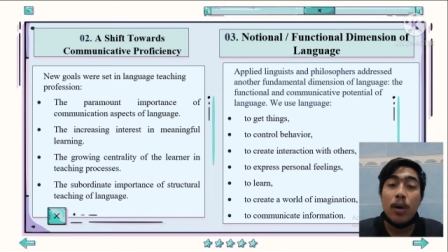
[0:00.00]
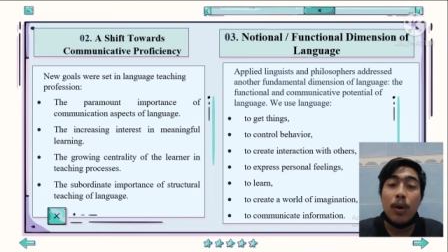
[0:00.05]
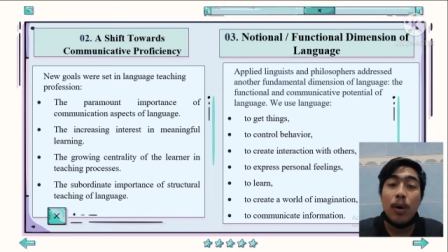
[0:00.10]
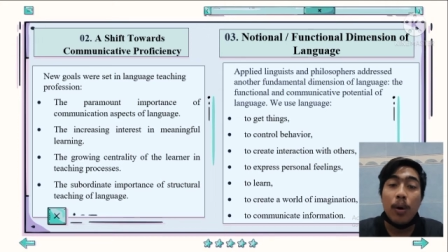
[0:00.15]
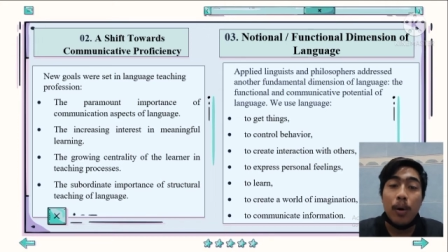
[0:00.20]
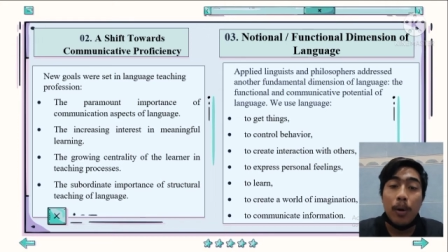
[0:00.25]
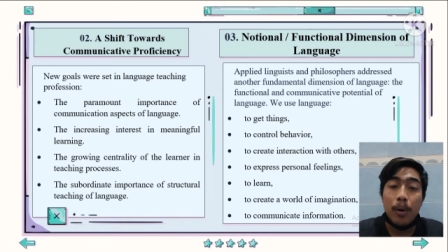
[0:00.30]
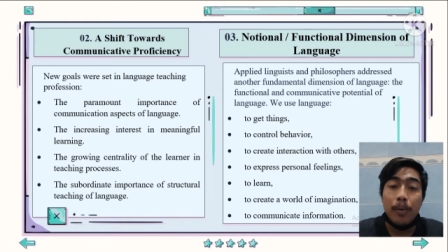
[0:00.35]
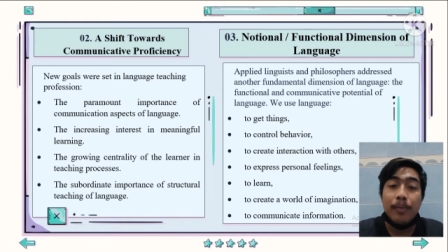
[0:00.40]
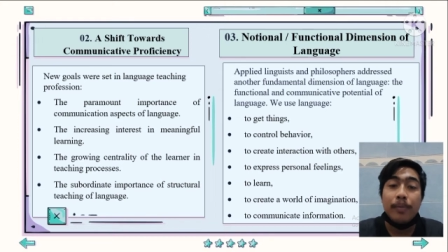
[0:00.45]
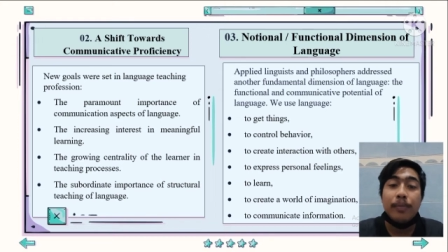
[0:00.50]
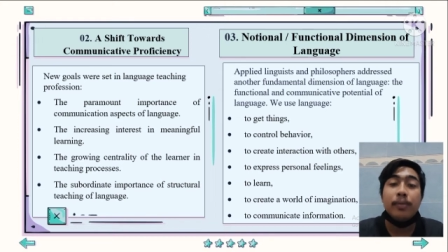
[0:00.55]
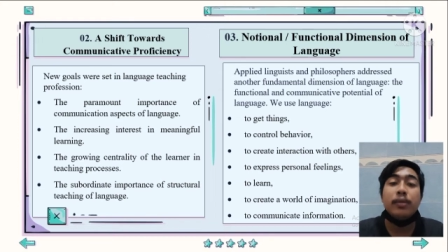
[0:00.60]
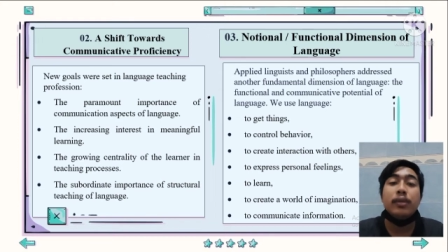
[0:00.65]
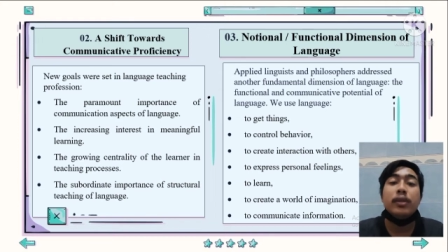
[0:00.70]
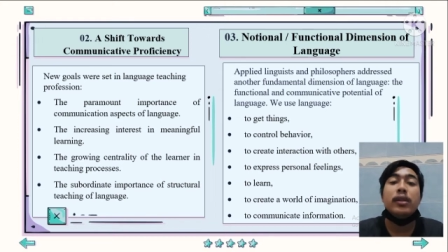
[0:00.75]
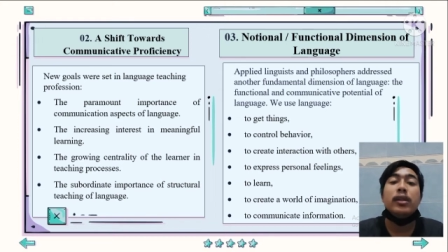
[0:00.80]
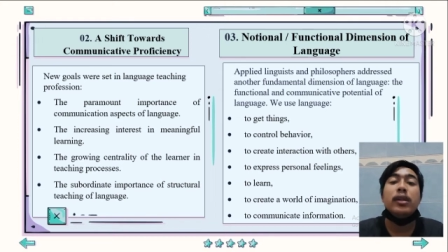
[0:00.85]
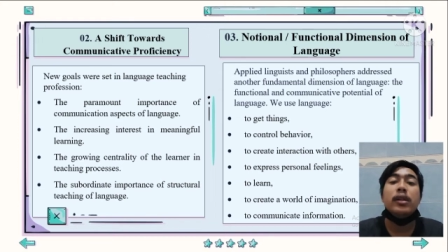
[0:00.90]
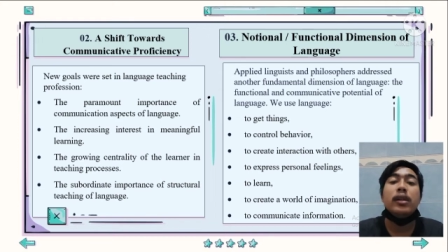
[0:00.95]
of
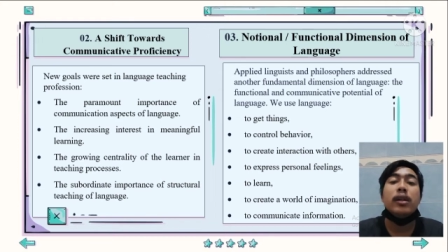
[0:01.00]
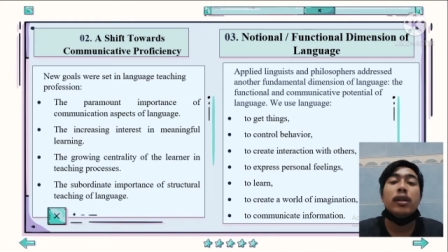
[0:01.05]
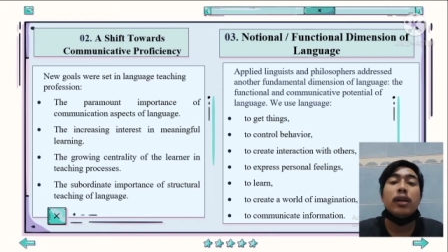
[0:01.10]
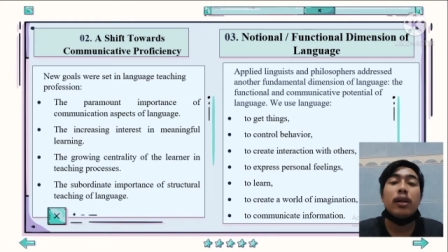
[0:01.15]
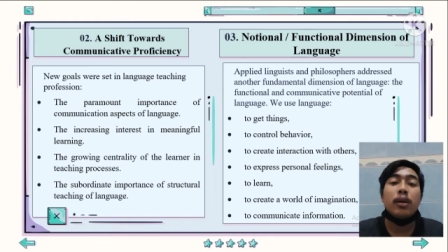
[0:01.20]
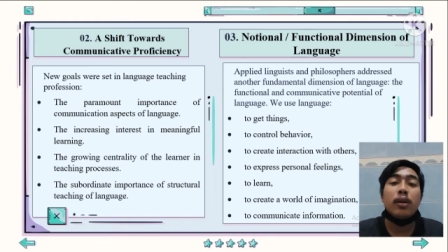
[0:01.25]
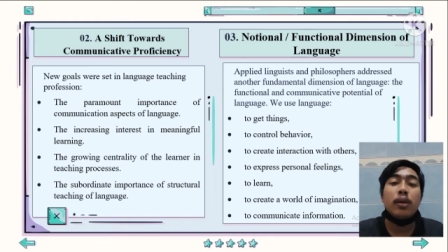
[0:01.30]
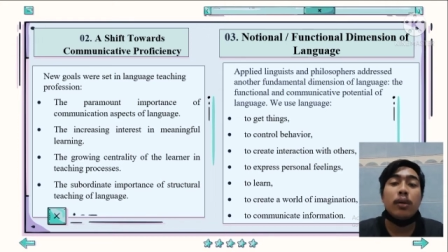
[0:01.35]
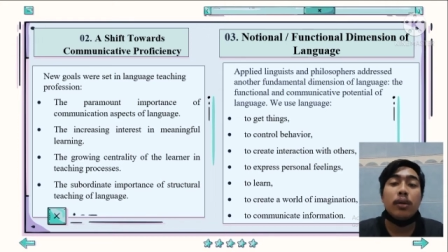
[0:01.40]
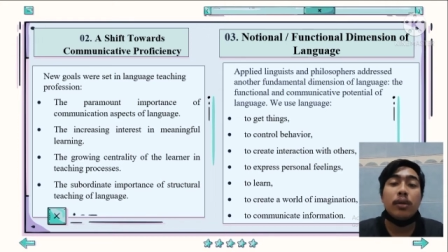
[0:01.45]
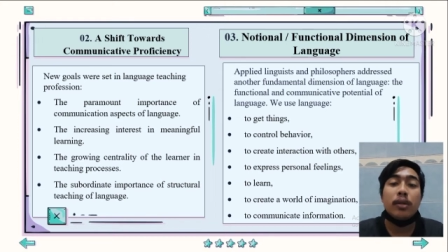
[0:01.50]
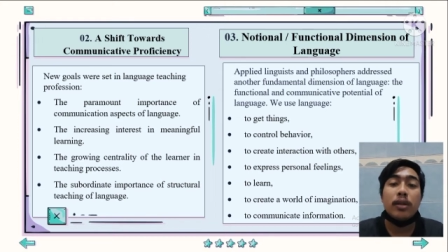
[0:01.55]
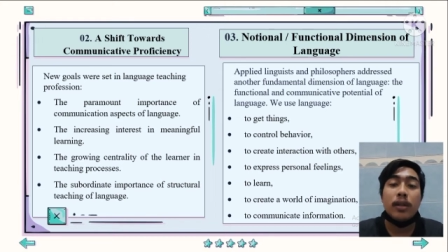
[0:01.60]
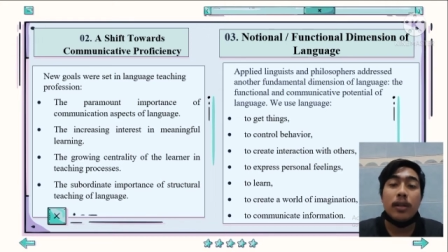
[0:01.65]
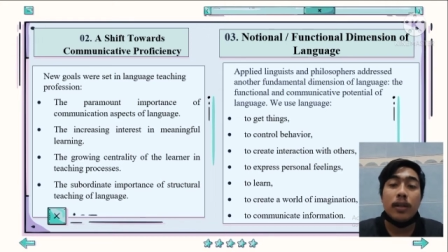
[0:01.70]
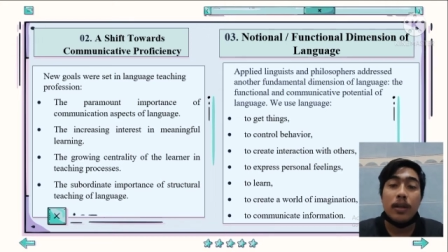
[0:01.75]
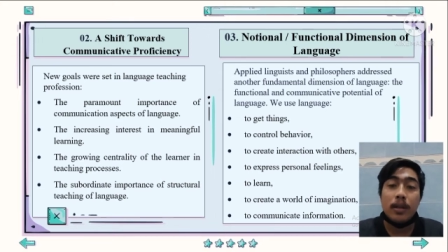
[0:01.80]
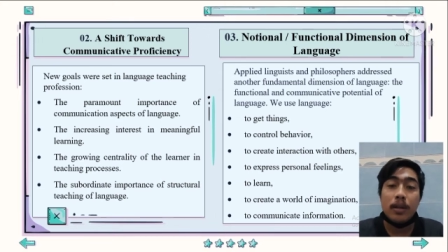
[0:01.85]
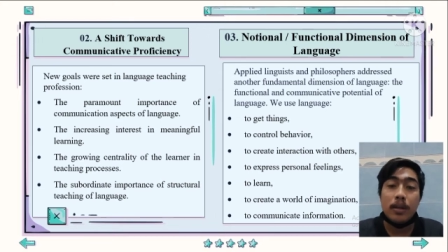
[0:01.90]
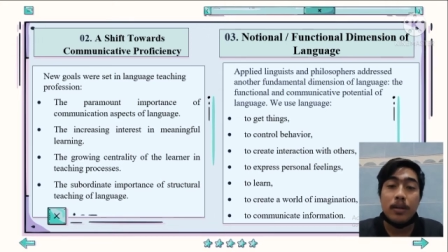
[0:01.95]
the
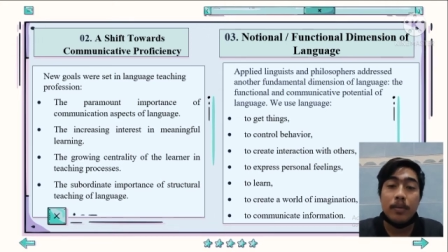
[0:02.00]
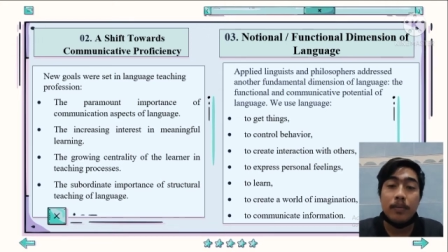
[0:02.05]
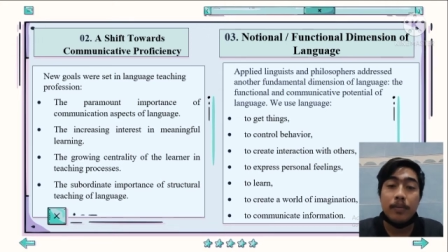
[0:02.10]
continent.